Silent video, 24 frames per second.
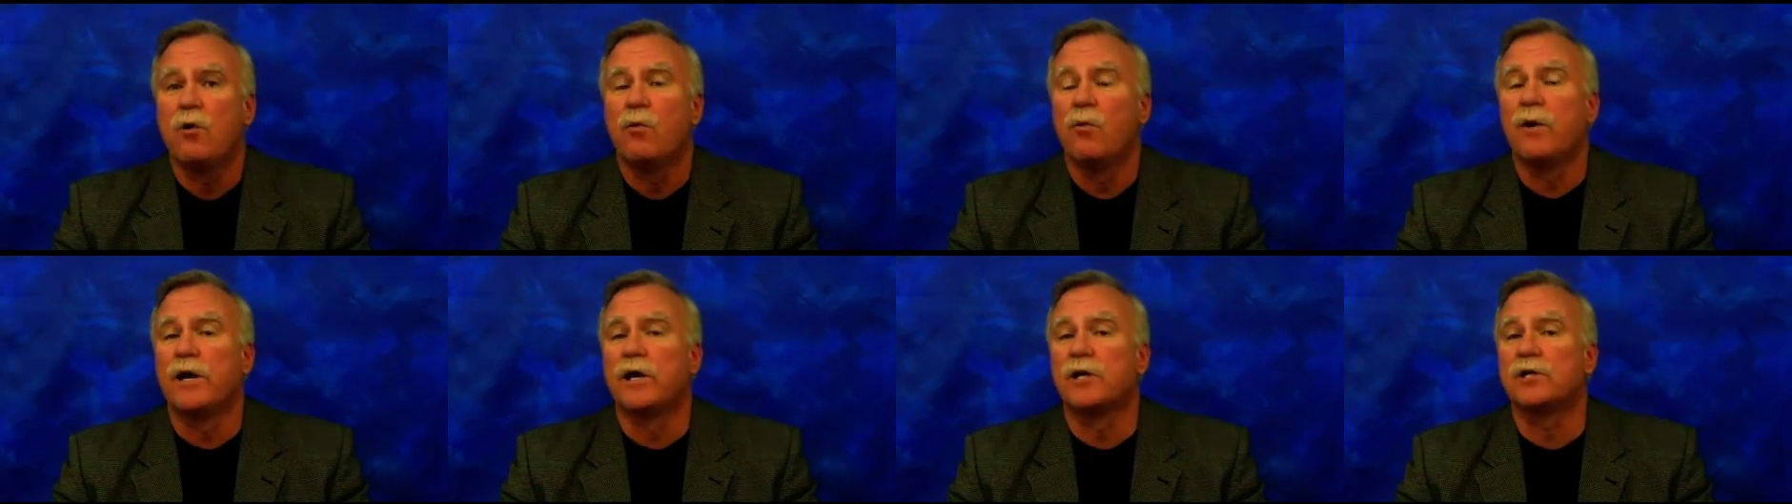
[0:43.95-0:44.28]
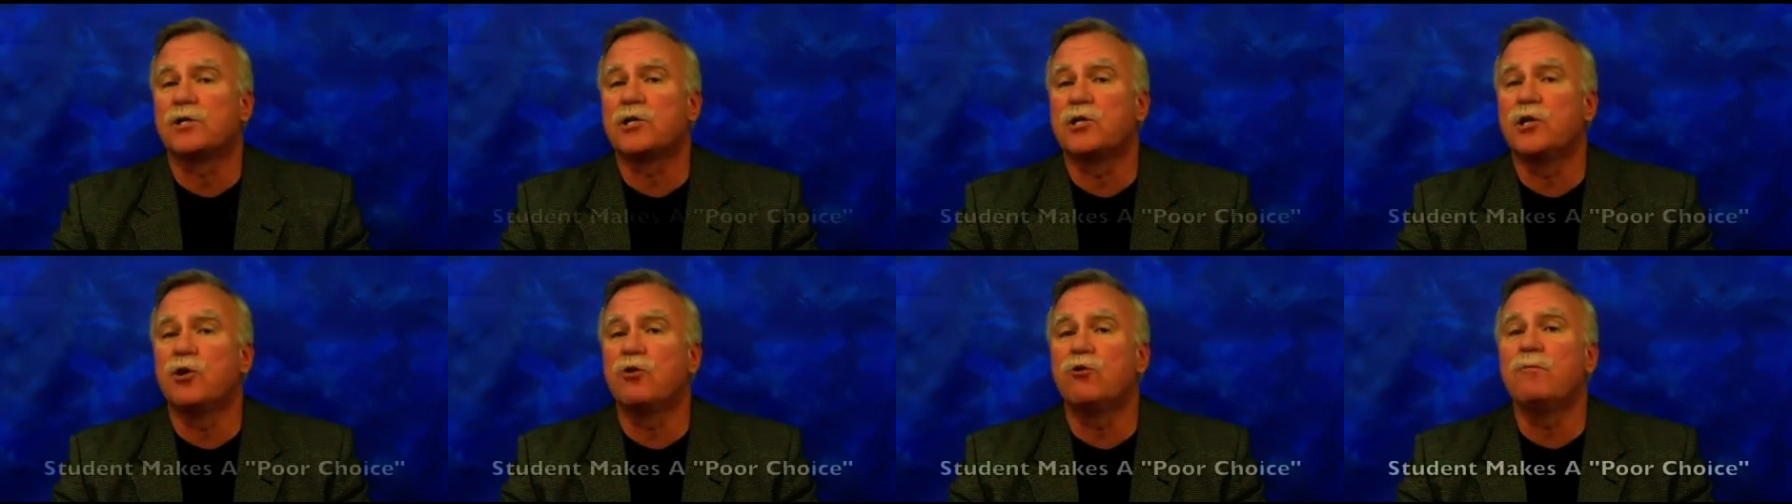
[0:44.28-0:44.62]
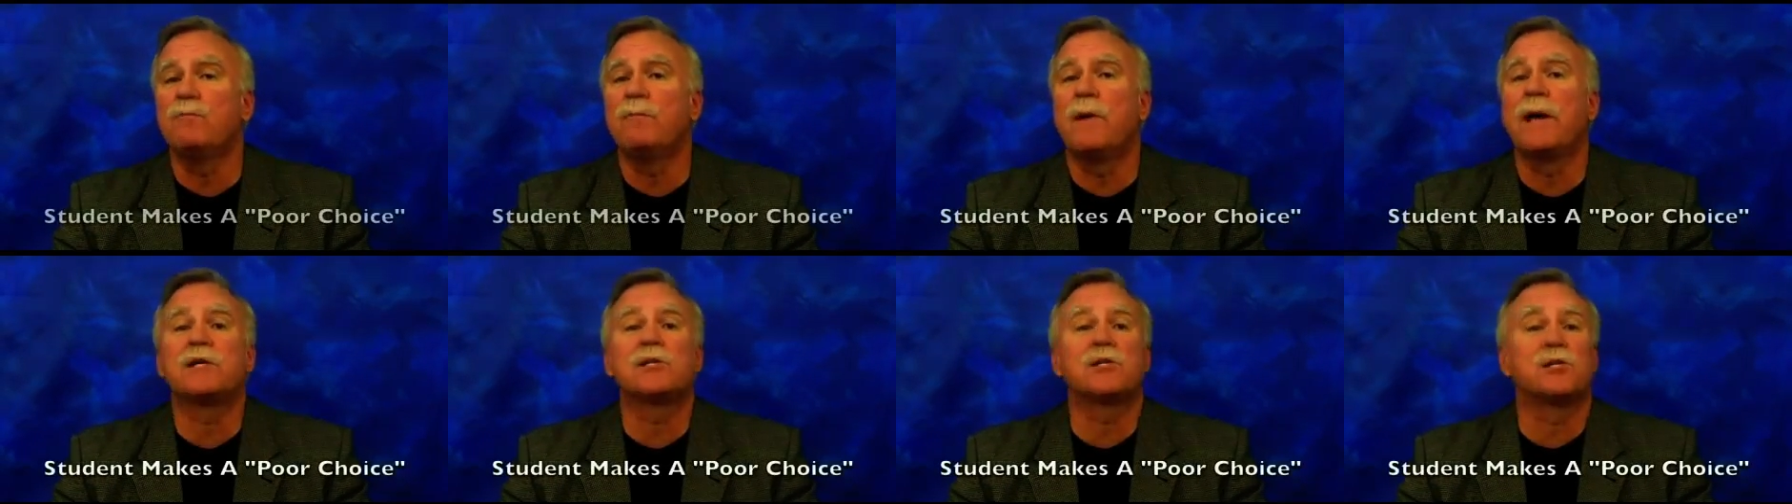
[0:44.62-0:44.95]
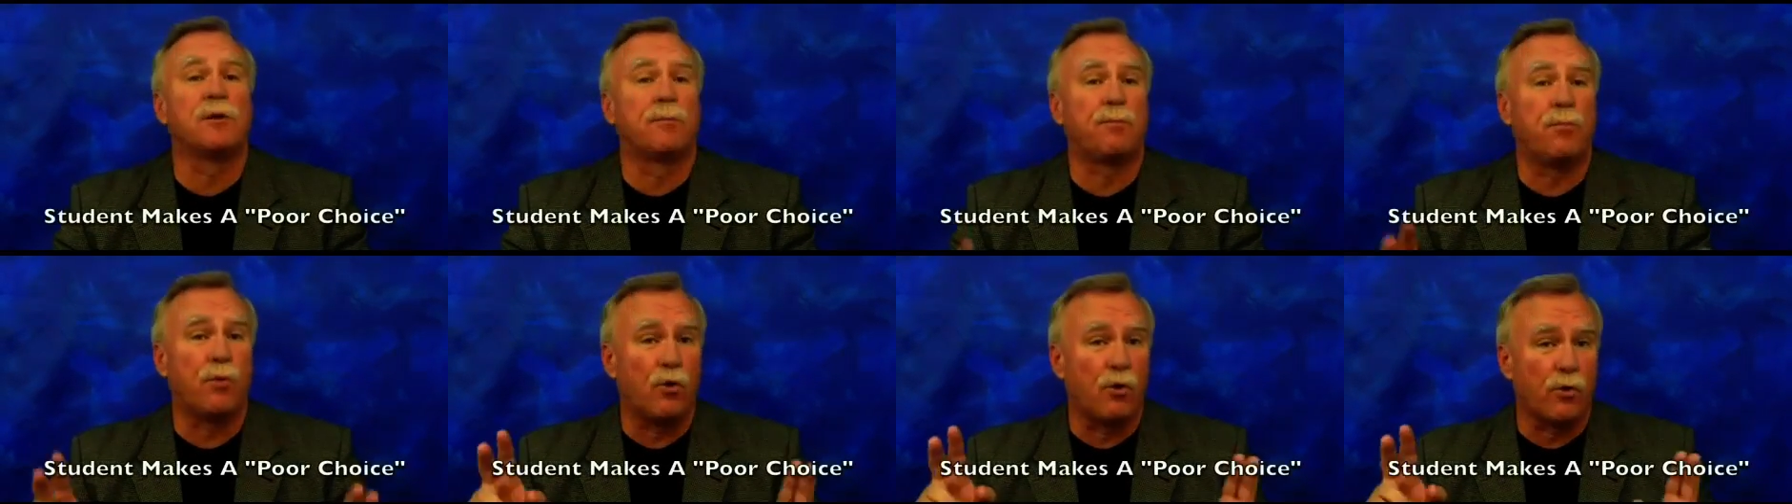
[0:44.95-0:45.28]
when a student makes
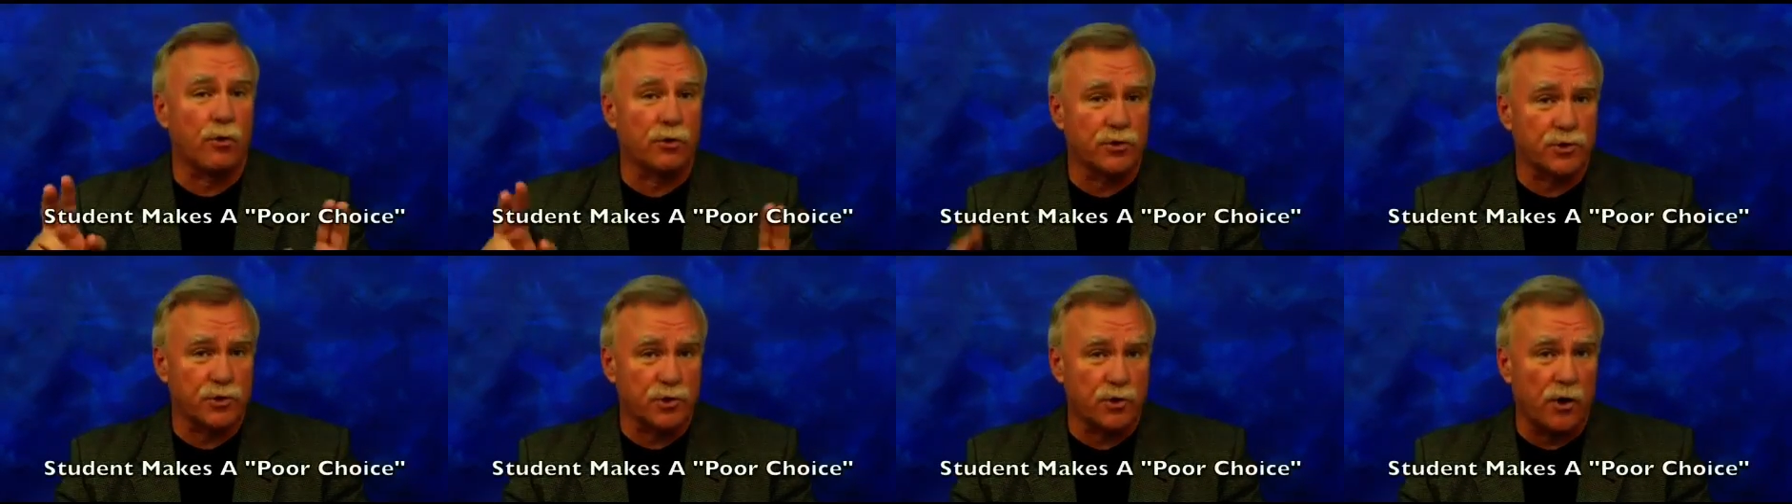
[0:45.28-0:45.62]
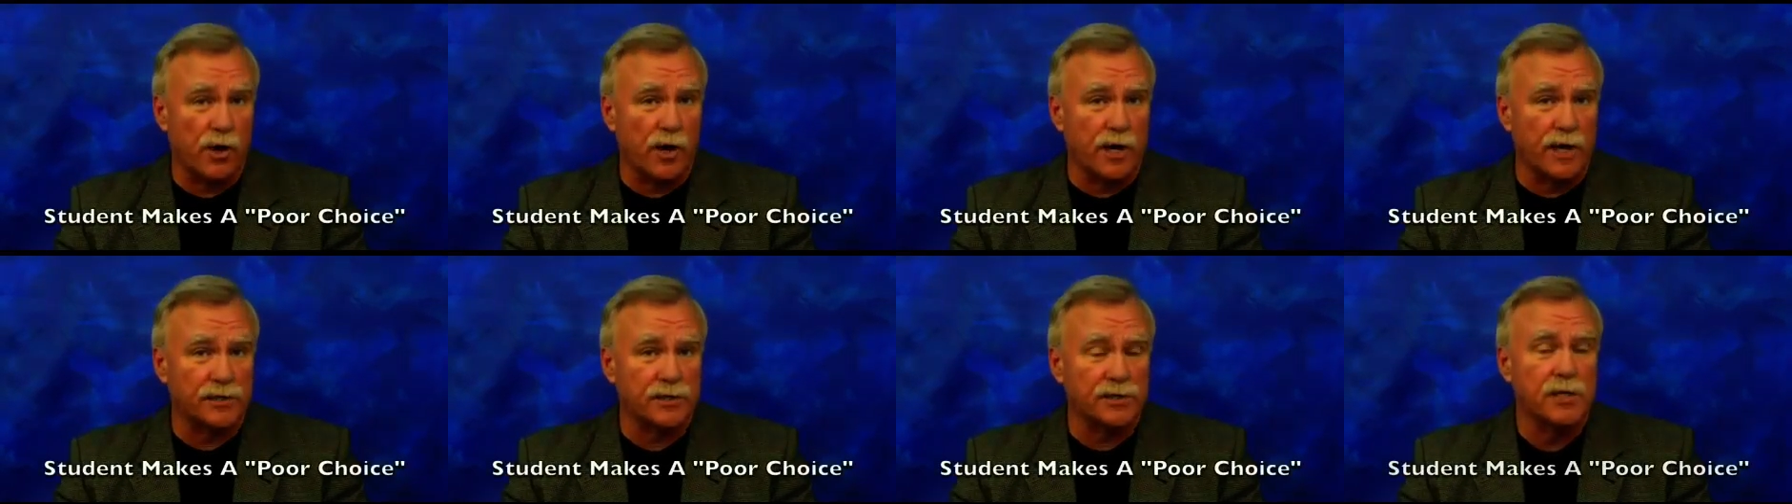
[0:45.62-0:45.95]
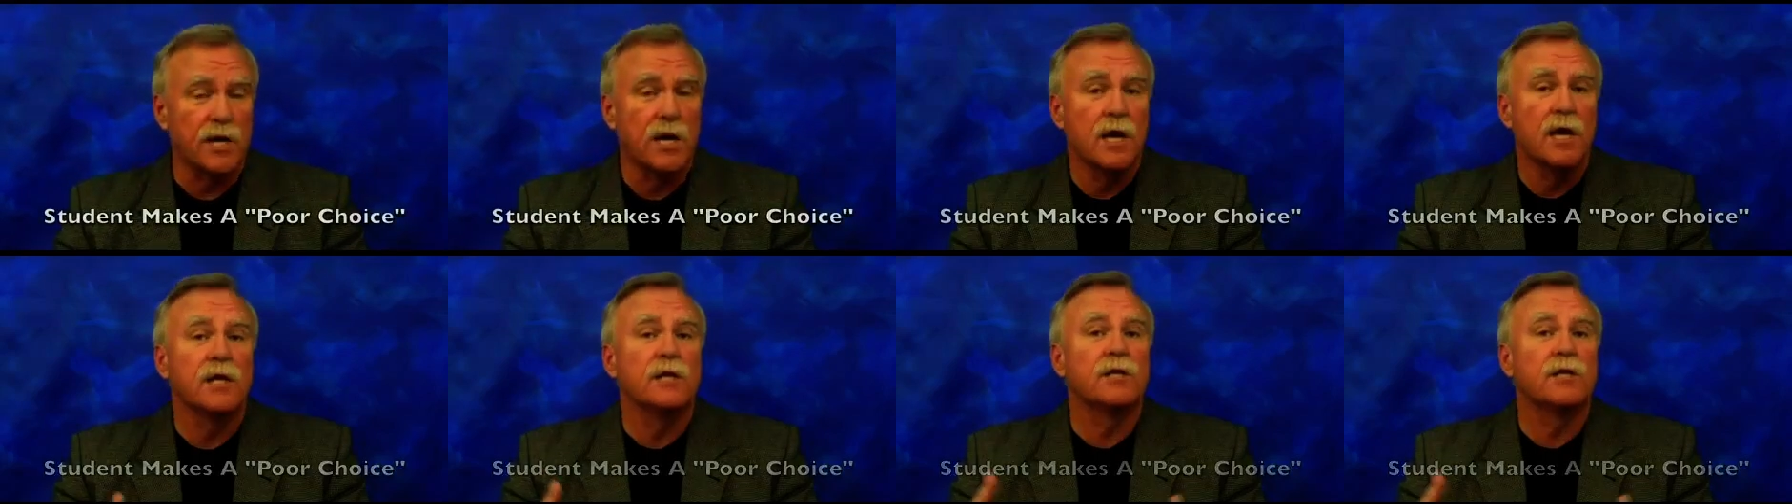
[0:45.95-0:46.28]
the poor choice